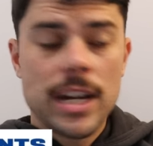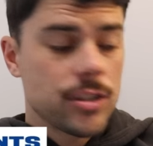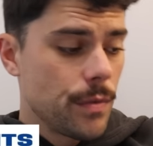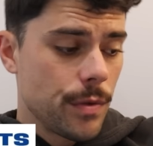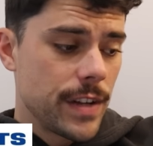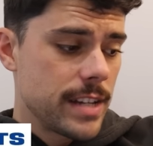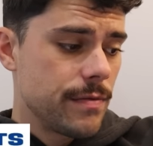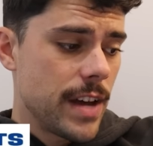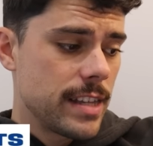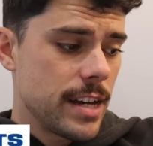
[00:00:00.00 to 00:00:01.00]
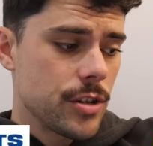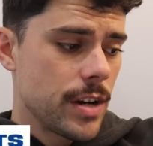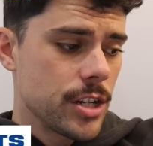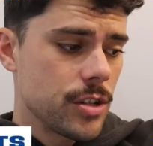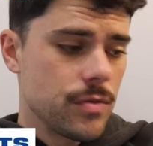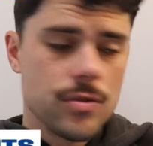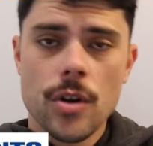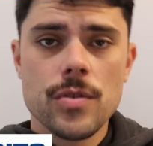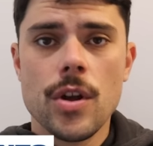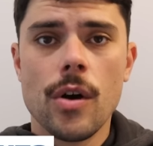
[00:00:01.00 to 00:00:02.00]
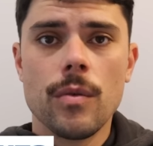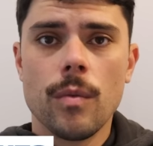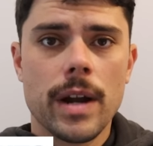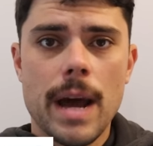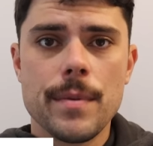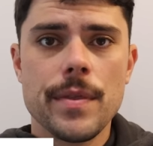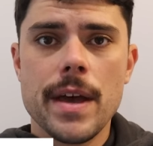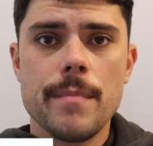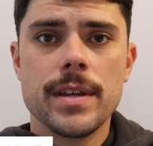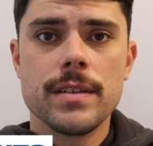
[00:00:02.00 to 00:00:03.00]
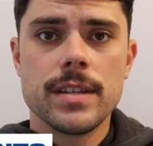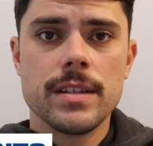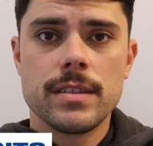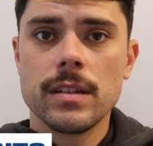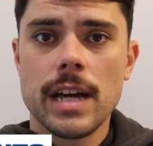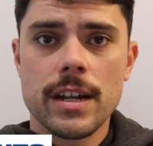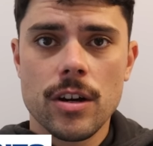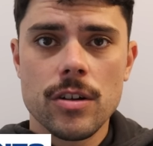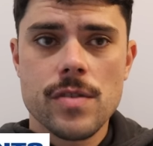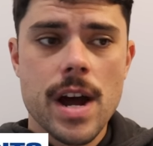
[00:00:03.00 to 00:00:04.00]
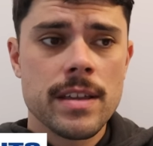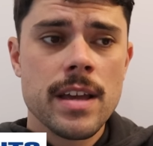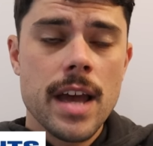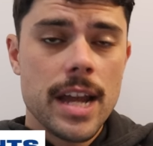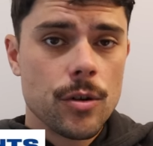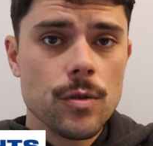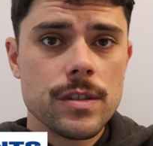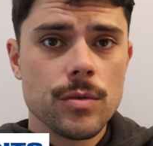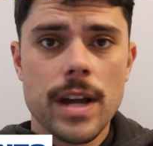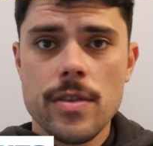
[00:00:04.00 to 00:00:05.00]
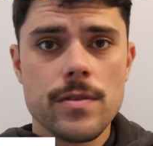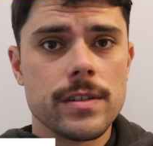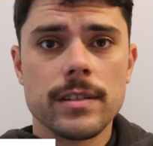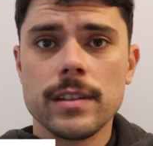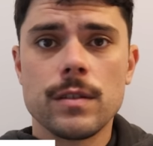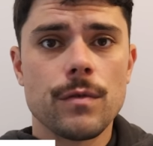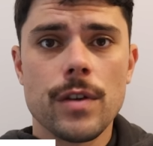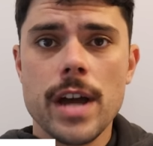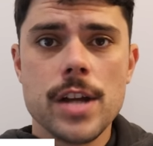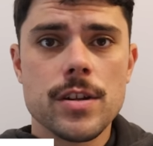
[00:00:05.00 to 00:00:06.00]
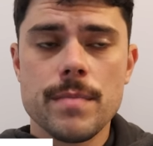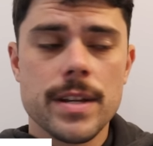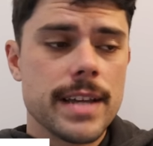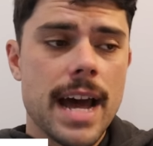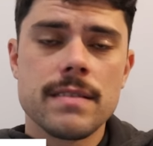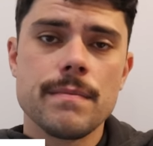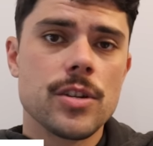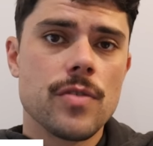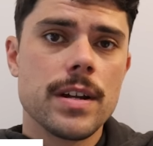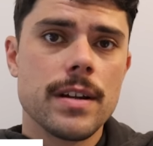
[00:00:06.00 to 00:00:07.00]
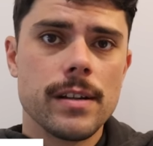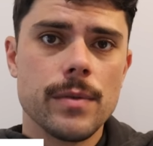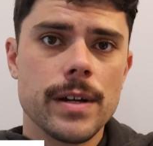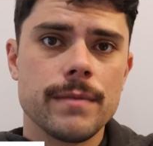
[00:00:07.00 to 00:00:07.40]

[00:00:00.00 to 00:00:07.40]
actually with Fantasia, I actually don't know what happened there because he is still out of contract and could still get there as a listed free agent because he hasn't been traded anywhere.